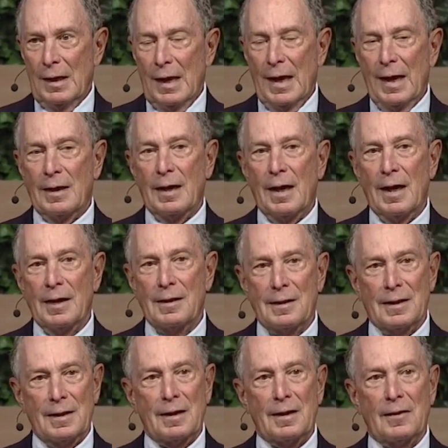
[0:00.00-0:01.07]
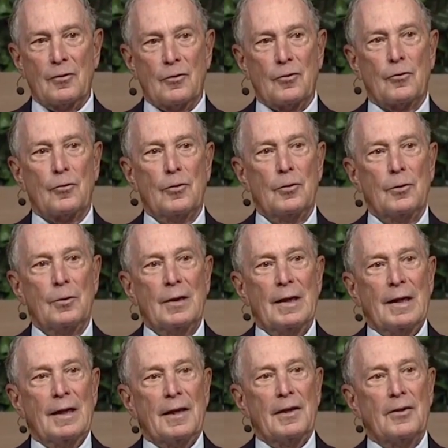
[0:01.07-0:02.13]
And I think it's true,
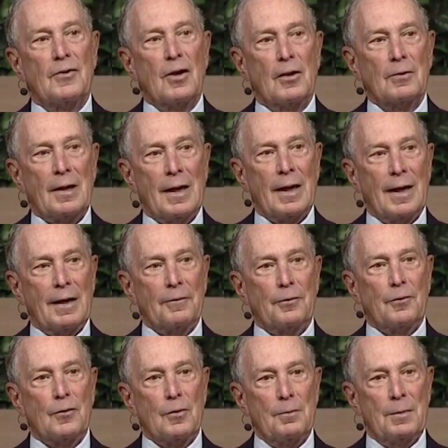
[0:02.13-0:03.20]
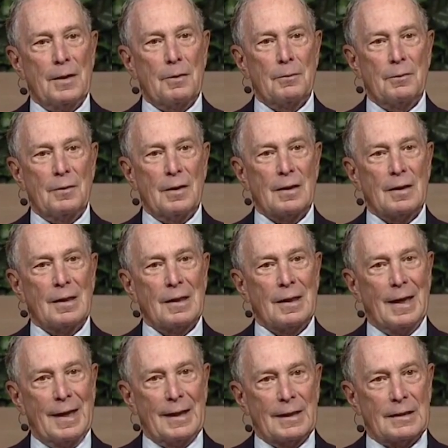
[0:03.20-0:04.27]
you don't have to be
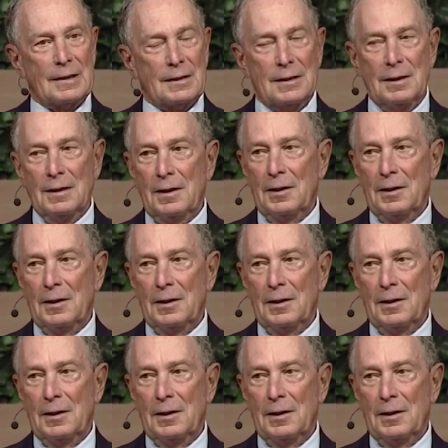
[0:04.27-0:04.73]
liked.